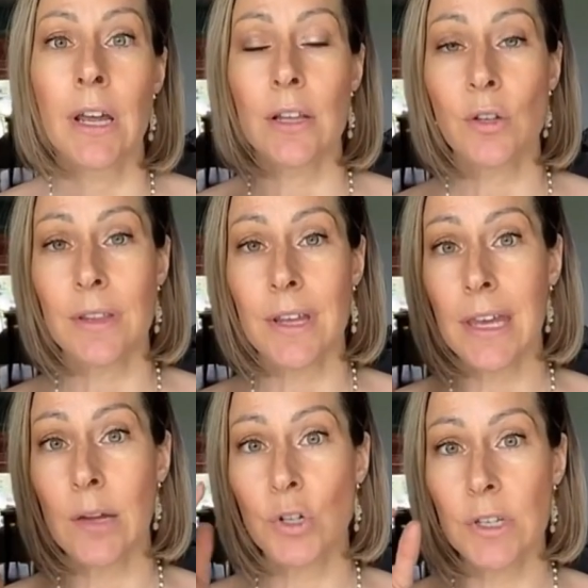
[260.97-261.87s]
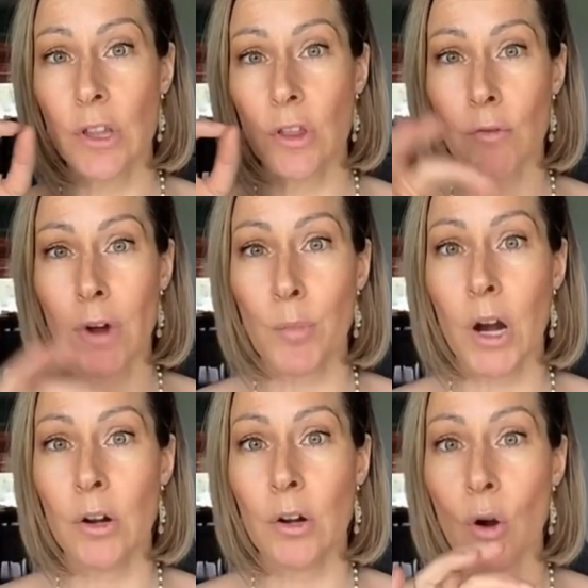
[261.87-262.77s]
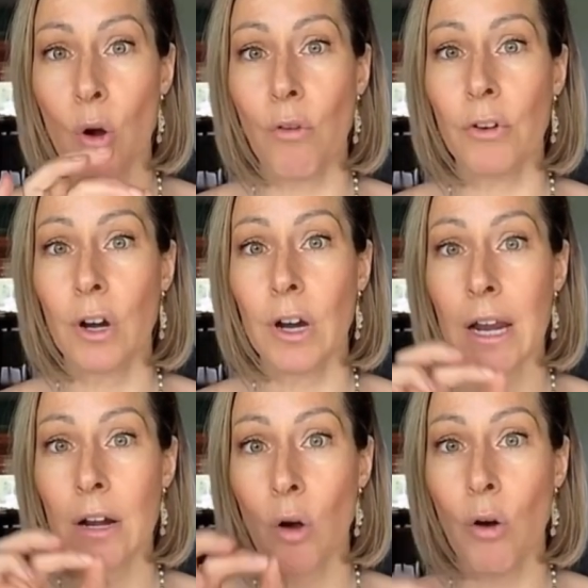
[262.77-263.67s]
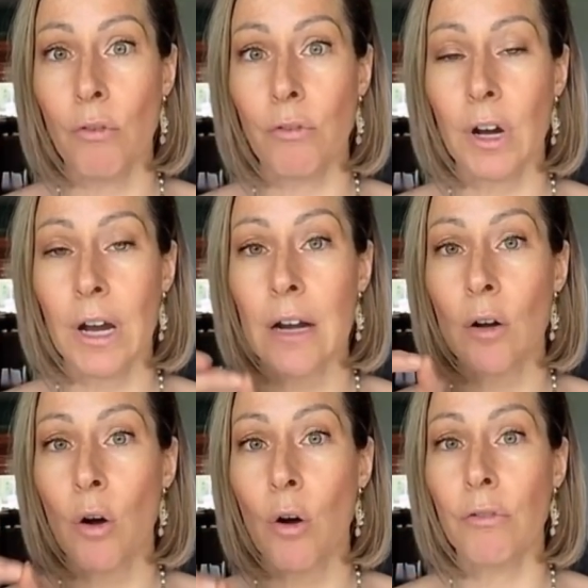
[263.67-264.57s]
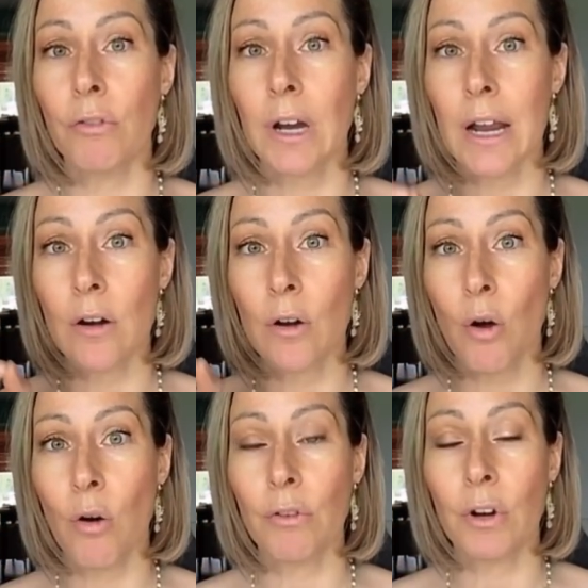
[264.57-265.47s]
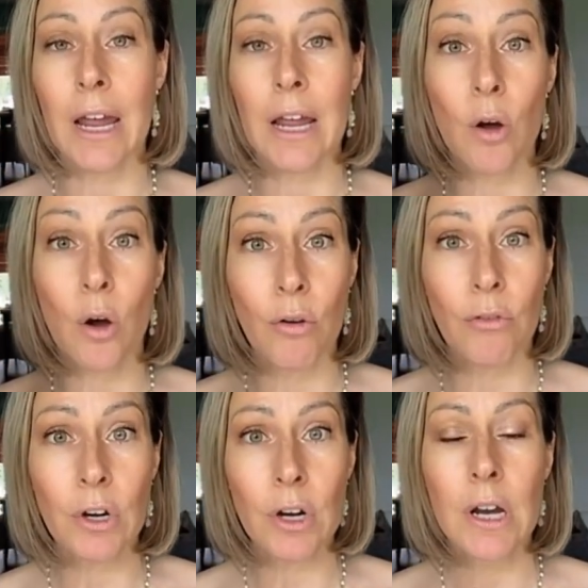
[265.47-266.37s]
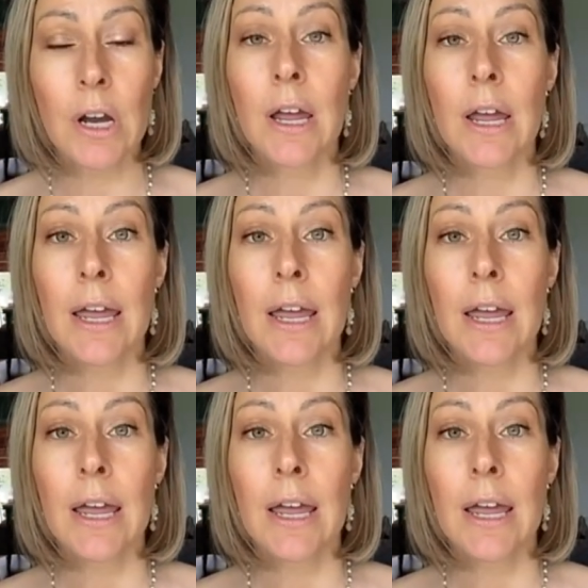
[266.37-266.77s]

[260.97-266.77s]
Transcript: And so they keep choosing the wrong partner over and over and over and over and over.